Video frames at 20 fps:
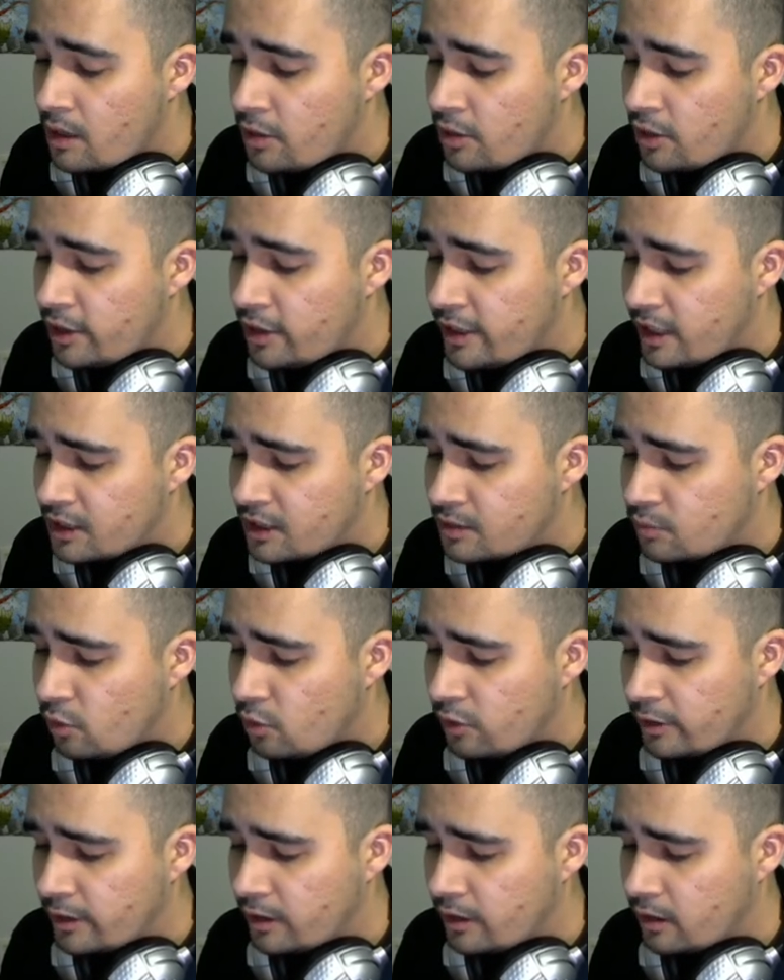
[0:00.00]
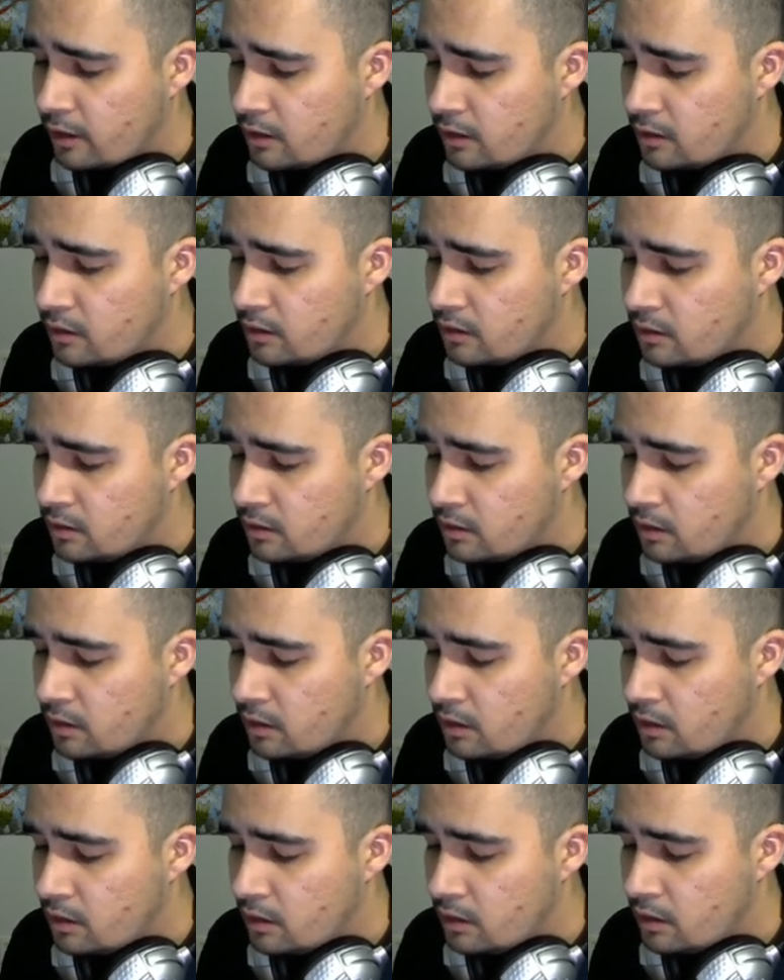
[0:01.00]
The next morning,
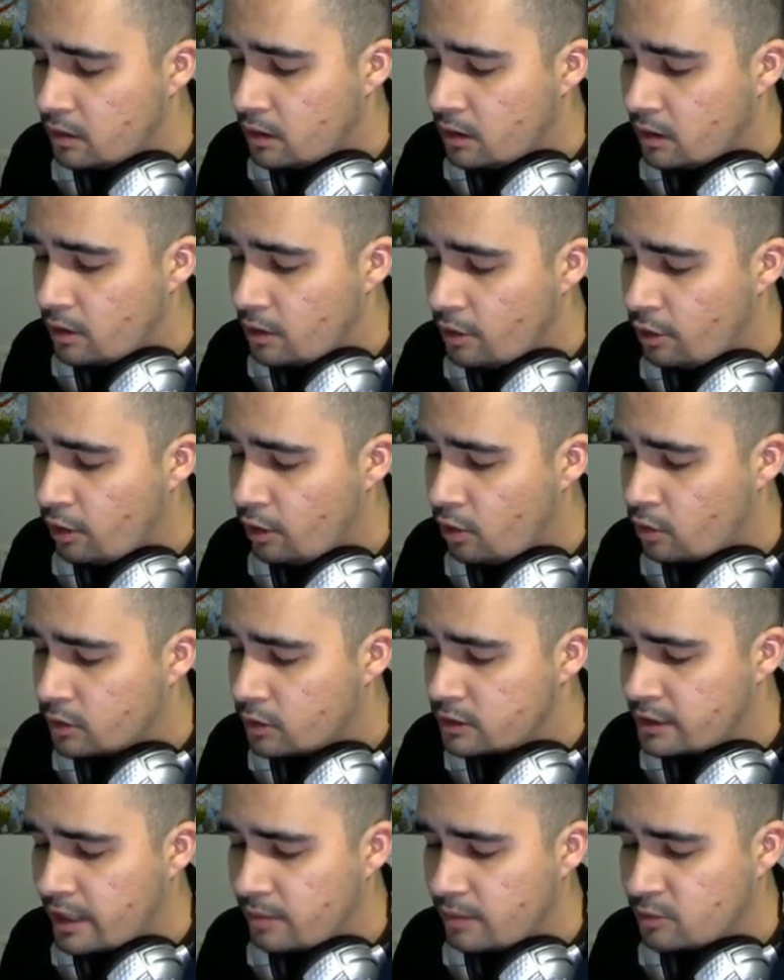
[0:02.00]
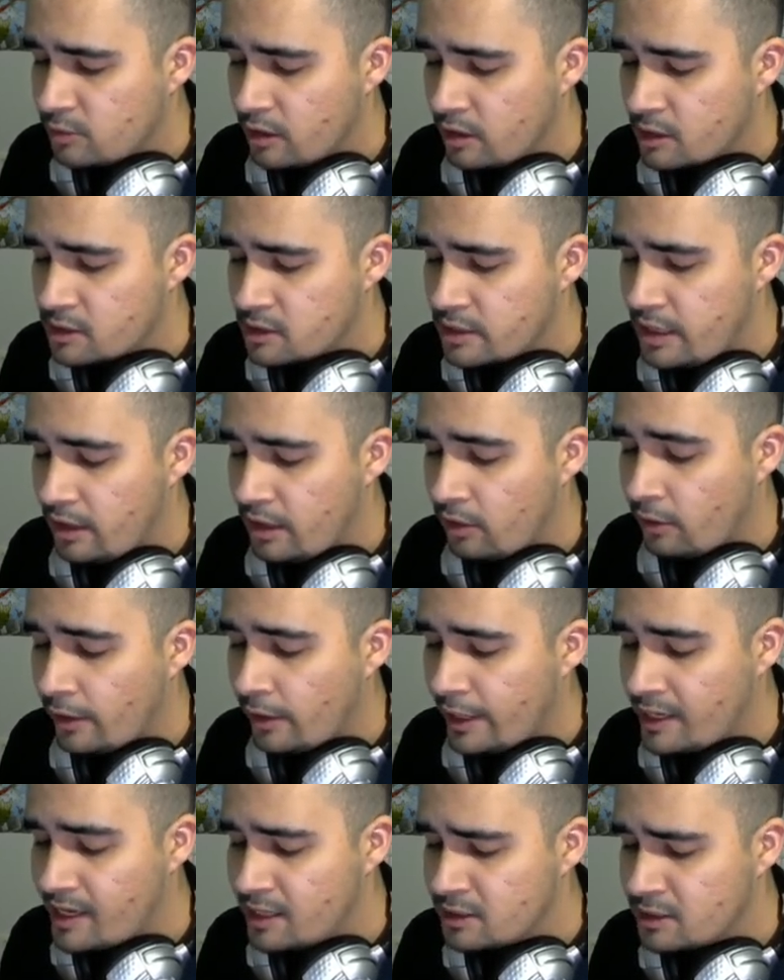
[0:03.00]
the horse came to the snail
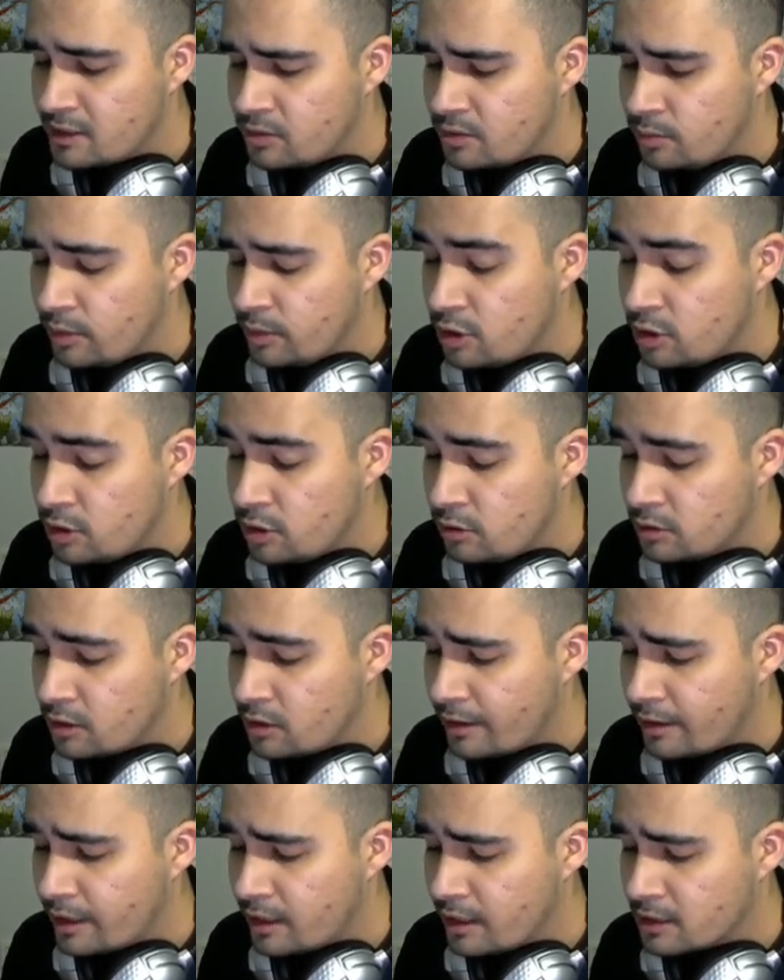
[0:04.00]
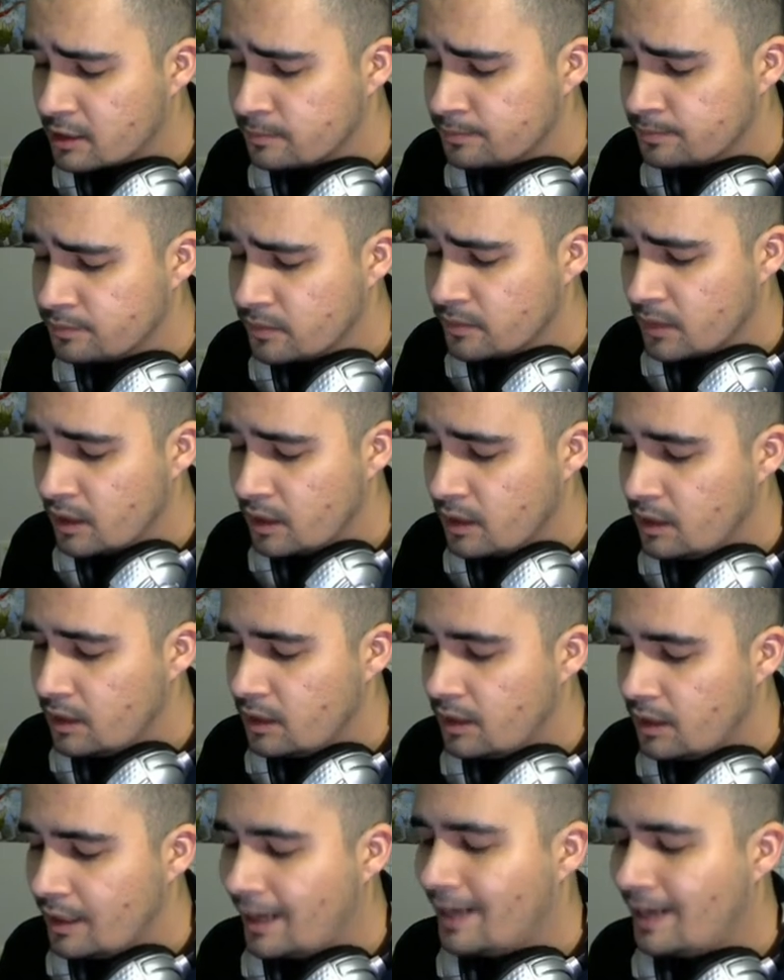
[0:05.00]
and asked with due sarcasm,
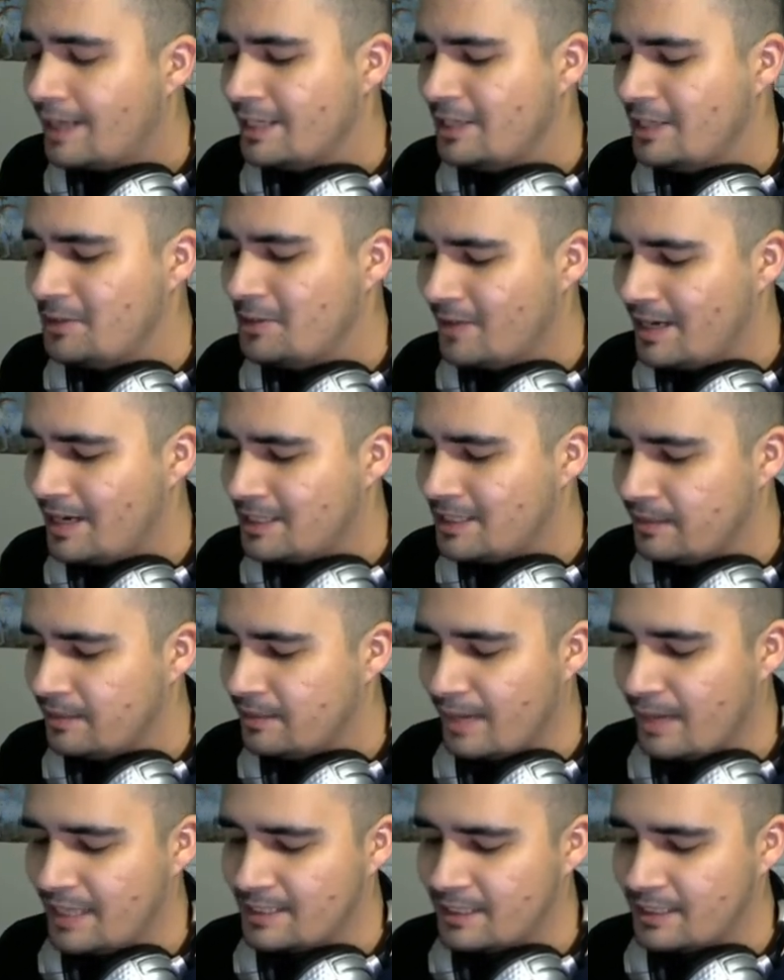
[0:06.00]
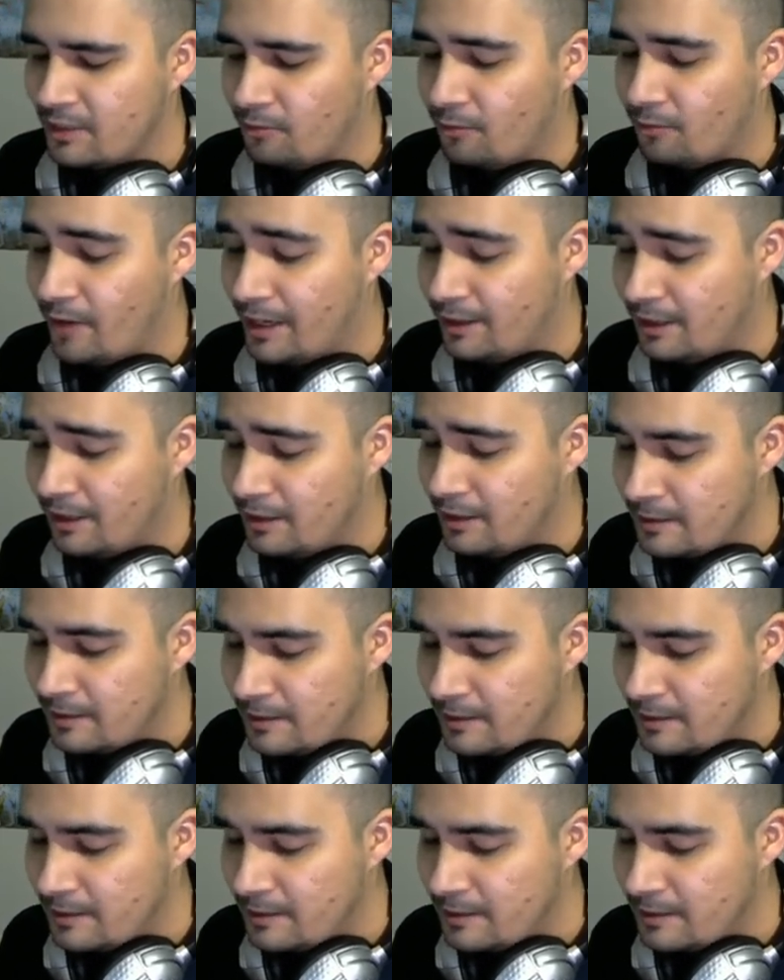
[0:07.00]
"Are you ready, master runner?"